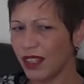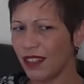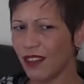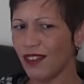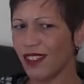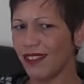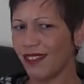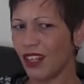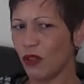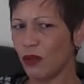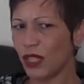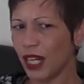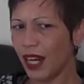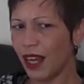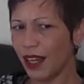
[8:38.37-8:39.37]
There is no
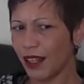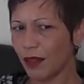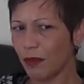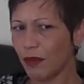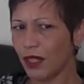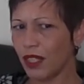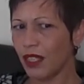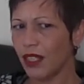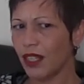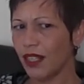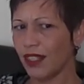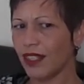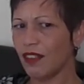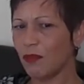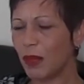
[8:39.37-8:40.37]
claim, and
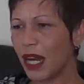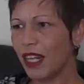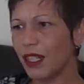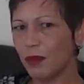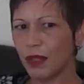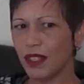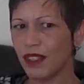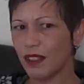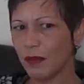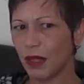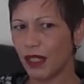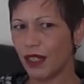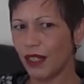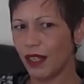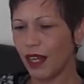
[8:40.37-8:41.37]
that they've paid me this
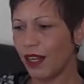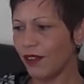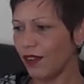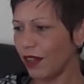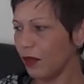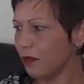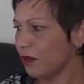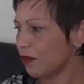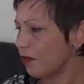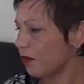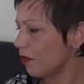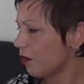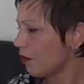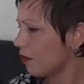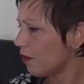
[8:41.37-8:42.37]
money in error.
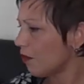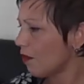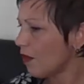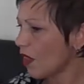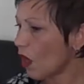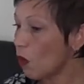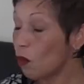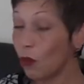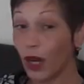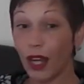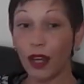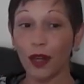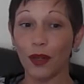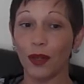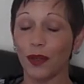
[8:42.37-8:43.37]

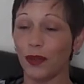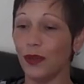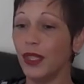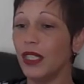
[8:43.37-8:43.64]
Well,